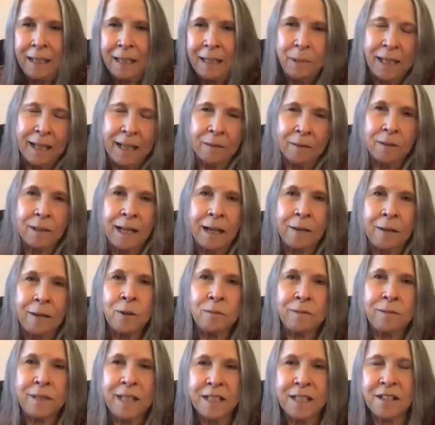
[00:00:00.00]
but I, I
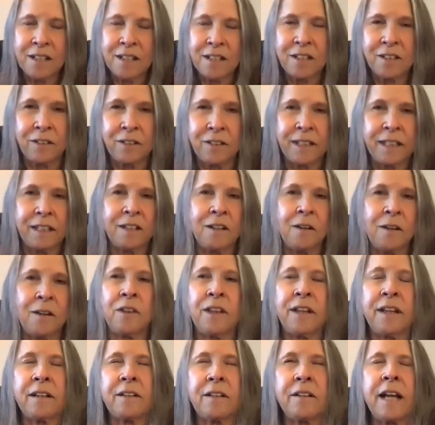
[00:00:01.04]
won't necessarily go
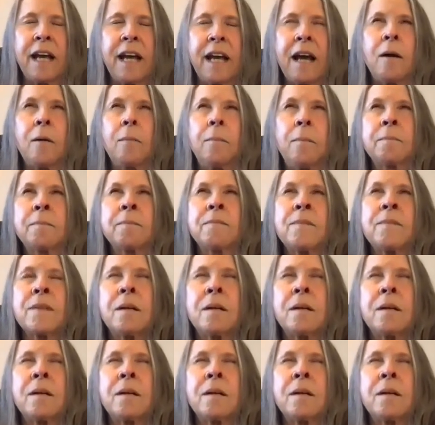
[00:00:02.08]
there now.